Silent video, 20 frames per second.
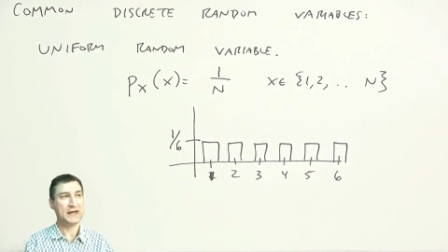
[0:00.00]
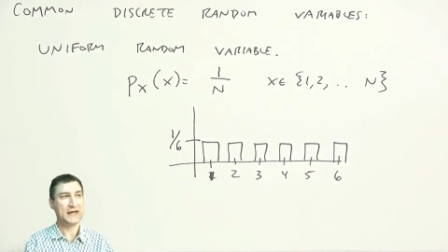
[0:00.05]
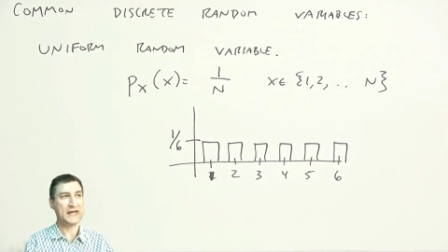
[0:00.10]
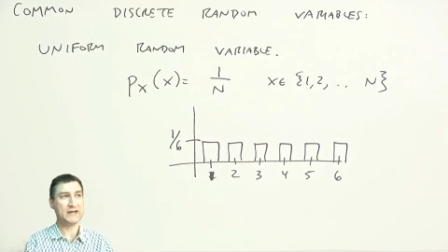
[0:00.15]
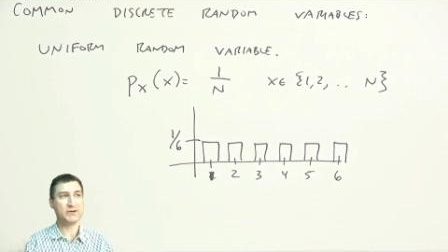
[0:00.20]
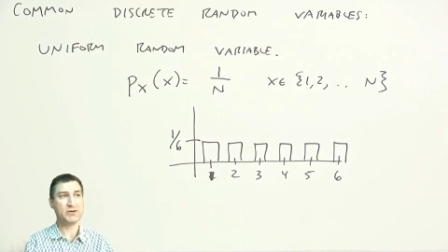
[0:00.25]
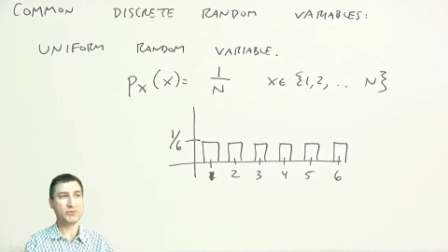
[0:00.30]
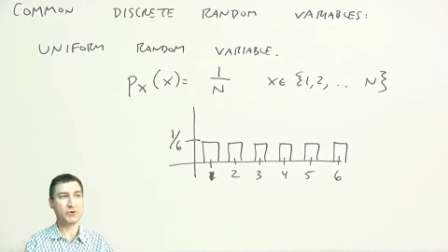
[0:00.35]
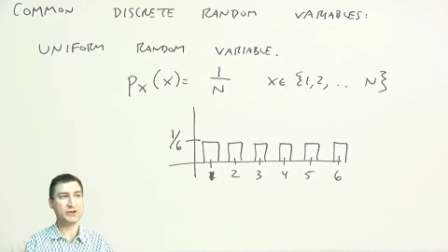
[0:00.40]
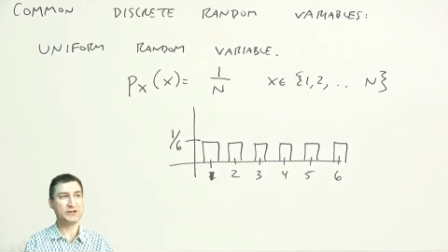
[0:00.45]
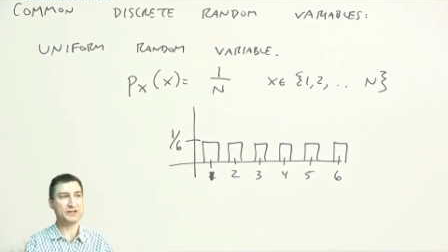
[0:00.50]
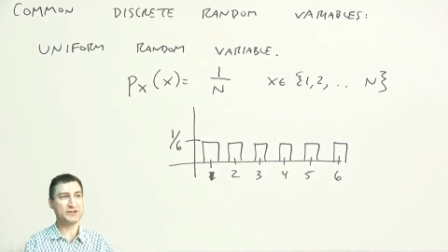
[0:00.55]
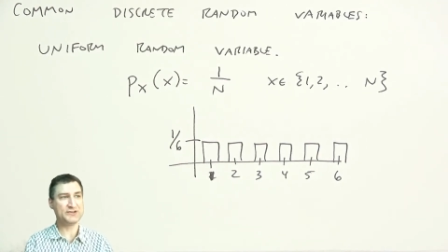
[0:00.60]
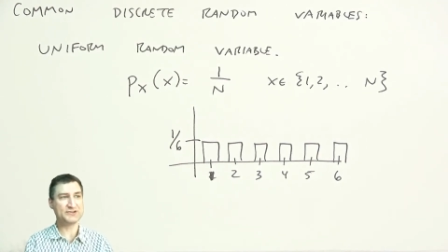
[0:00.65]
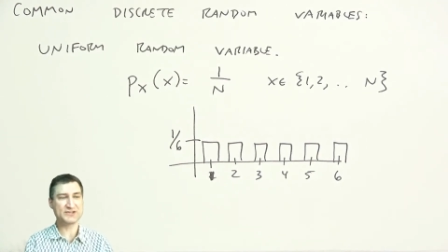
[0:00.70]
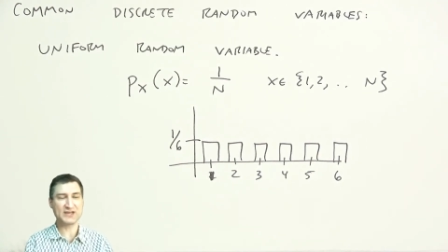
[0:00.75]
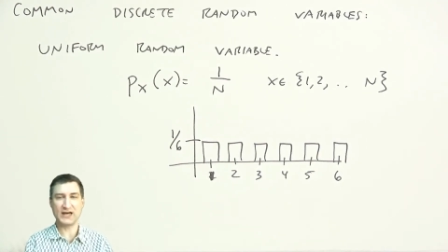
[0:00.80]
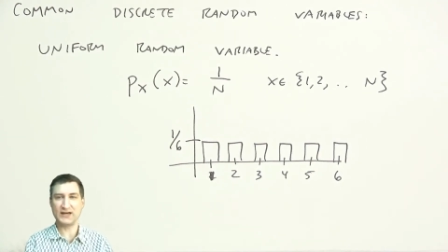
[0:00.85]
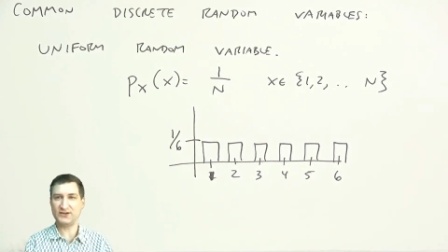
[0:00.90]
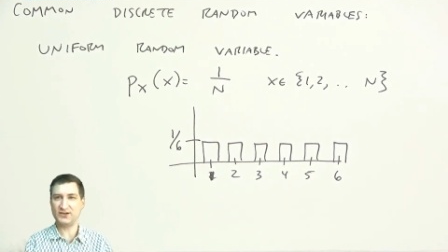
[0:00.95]
And remember we did
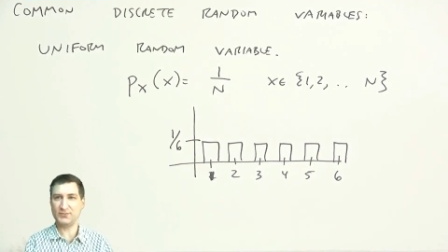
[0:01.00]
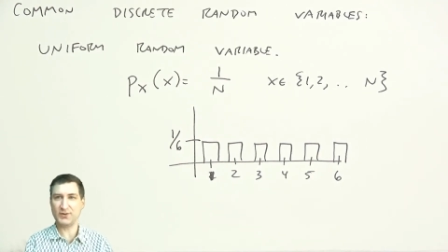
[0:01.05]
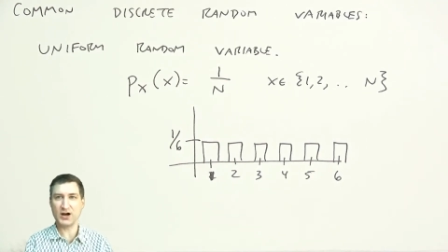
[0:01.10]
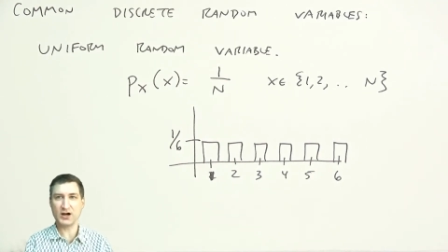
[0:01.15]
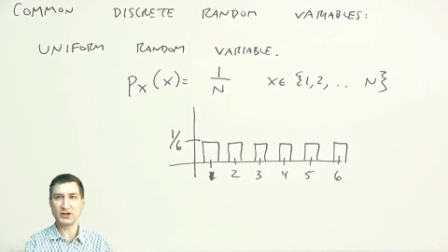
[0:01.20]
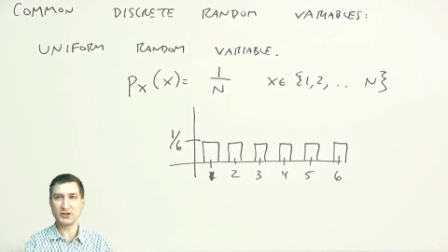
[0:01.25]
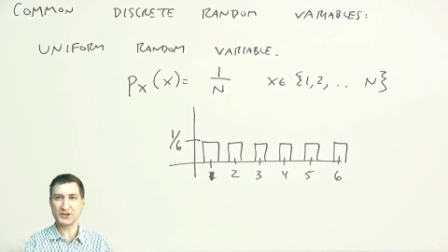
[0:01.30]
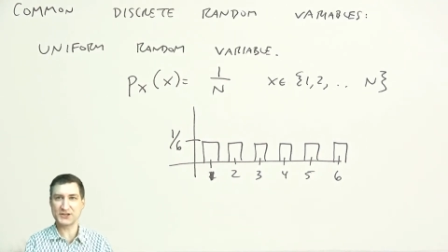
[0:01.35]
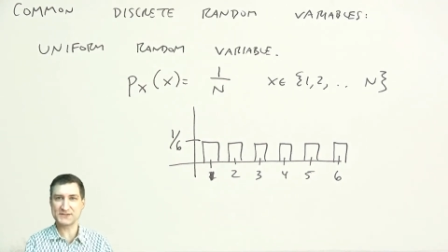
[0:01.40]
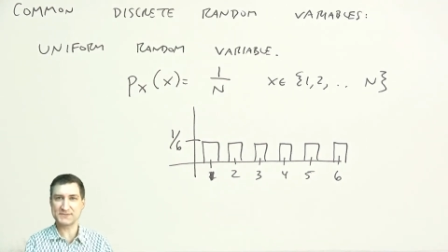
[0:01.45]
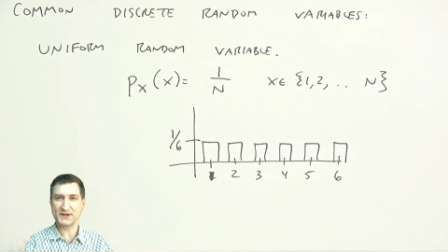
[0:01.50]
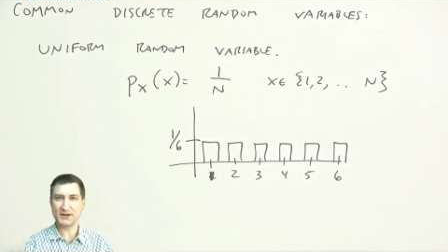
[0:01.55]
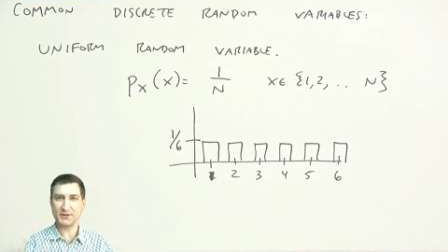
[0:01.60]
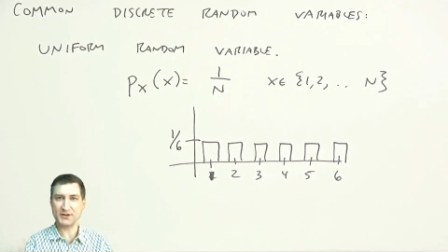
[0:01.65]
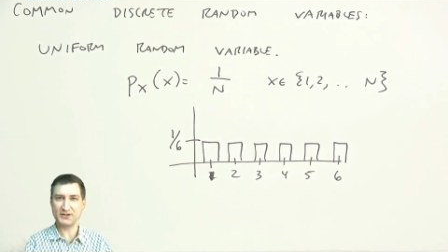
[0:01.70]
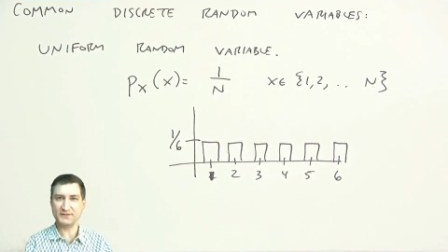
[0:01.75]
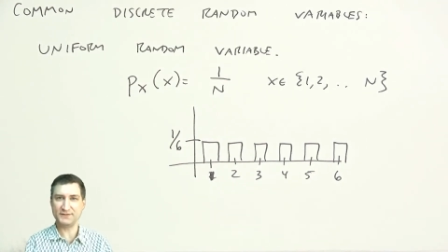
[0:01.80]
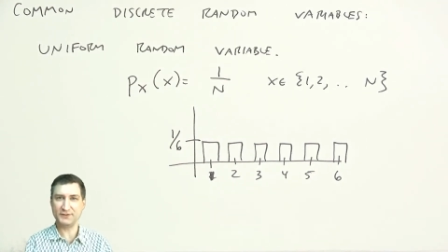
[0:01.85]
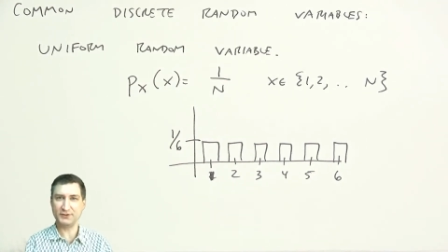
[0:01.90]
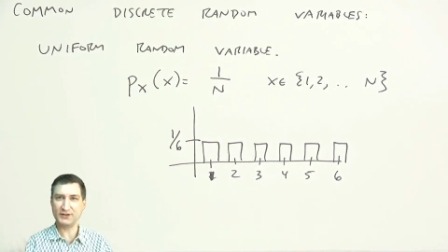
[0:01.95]
this kind of numerical
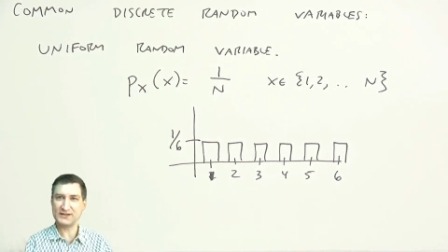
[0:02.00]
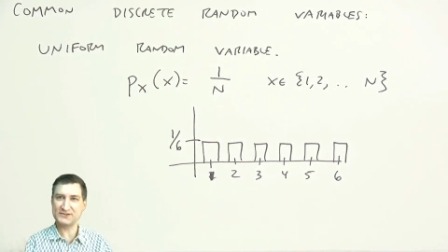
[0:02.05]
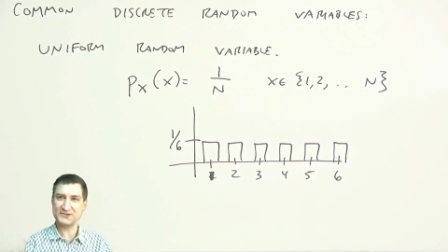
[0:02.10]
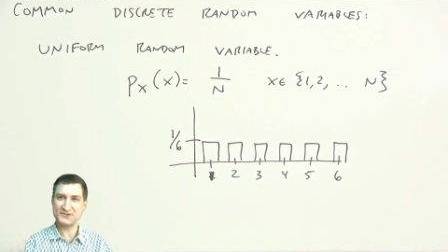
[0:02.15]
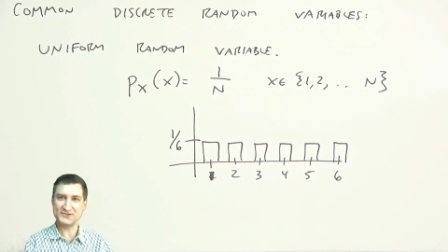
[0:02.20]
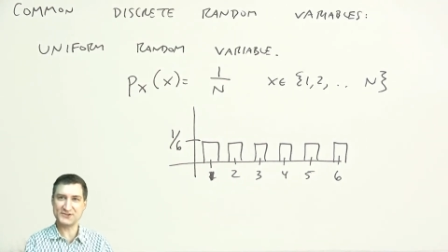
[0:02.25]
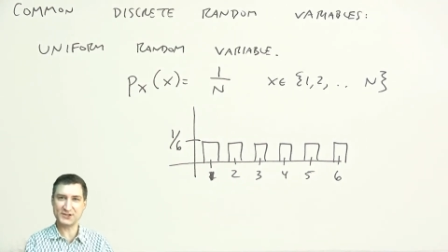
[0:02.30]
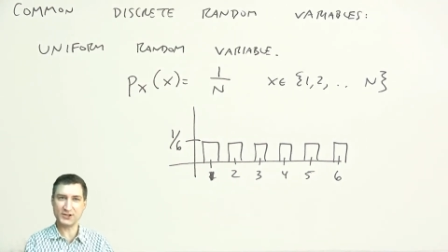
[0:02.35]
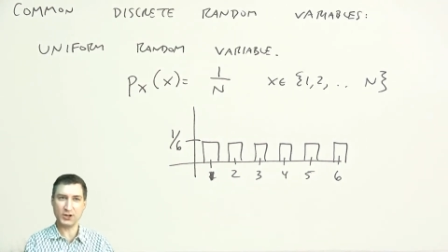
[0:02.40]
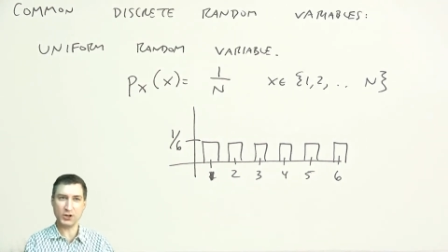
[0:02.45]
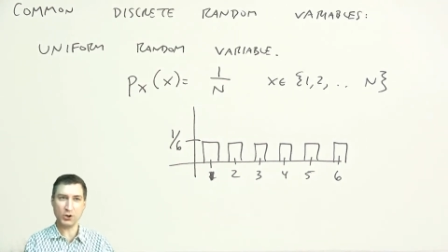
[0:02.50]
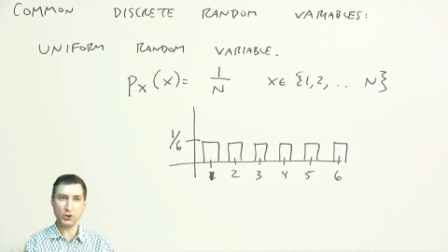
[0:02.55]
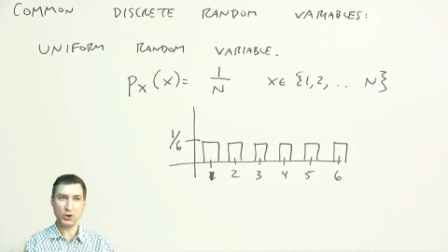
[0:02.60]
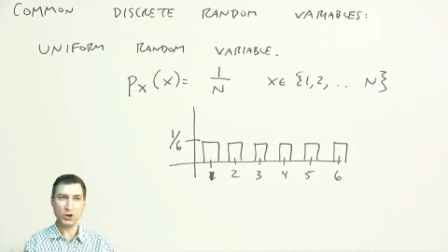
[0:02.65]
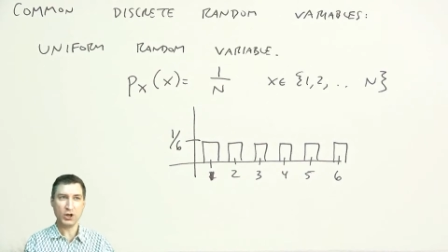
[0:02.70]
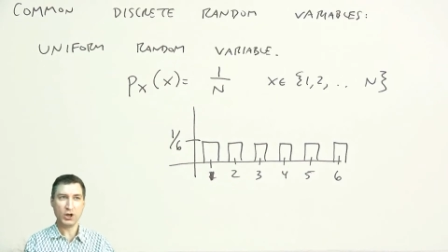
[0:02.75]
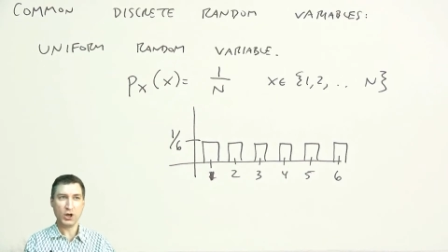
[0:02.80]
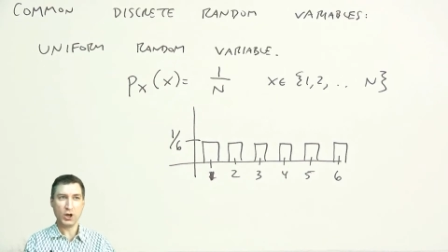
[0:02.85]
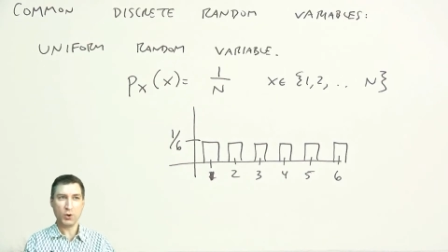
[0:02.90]
experiment a few lessons ago